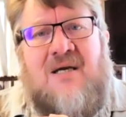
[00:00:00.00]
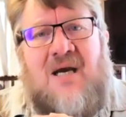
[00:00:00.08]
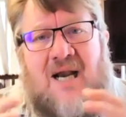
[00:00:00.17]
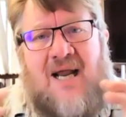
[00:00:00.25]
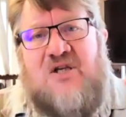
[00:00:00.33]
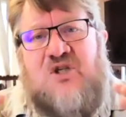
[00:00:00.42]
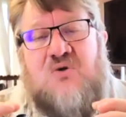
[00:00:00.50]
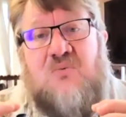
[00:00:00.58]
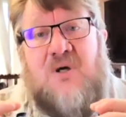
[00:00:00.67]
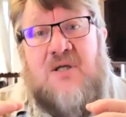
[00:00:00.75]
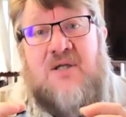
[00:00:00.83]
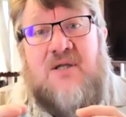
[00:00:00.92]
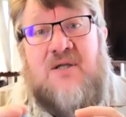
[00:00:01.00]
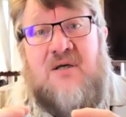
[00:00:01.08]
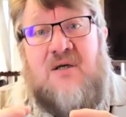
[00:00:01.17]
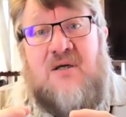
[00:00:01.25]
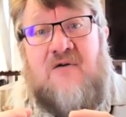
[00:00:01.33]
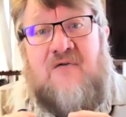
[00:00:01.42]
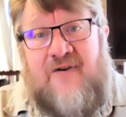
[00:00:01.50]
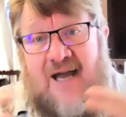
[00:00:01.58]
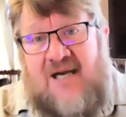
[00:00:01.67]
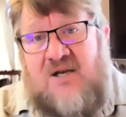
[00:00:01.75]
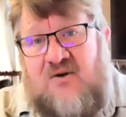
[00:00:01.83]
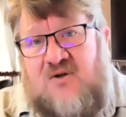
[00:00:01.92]
clashed with
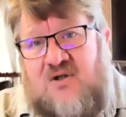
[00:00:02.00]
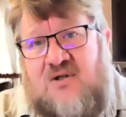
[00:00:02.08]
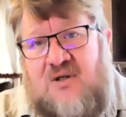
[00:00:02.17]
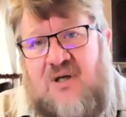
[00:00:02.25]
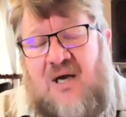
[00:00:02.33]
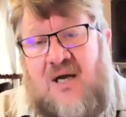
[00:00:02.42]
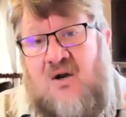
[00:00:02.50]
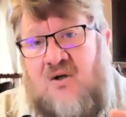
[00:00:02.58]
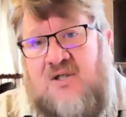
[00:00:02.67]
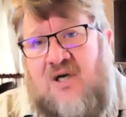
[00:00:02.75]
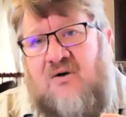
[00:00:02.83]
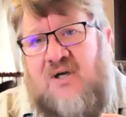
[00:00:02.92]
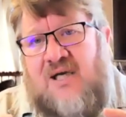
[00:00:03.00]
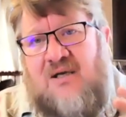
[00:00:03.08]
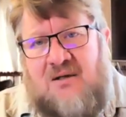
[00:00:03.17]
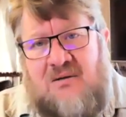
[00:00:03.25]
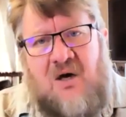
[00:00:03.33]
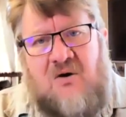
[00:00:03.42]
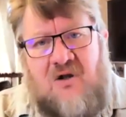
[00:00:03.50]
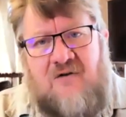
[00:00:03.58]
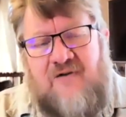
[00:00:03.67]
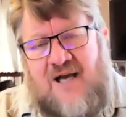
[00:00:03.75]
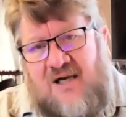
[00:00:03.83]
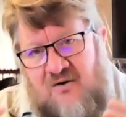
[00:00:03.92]
values, uh, not only local
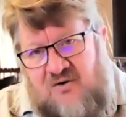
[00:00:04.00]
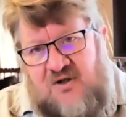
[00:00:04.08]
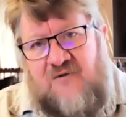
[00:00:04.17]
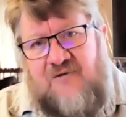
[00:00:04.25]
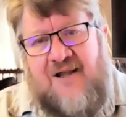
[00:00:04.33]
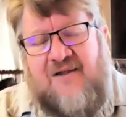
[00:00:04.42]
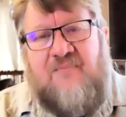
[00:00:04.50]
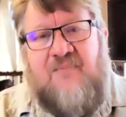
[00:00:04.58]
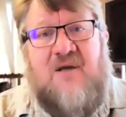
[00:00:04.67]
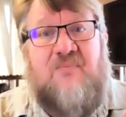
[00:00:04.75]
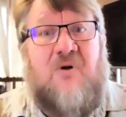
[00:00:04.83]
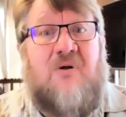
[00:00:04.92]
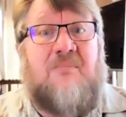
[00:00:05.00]
values of other people,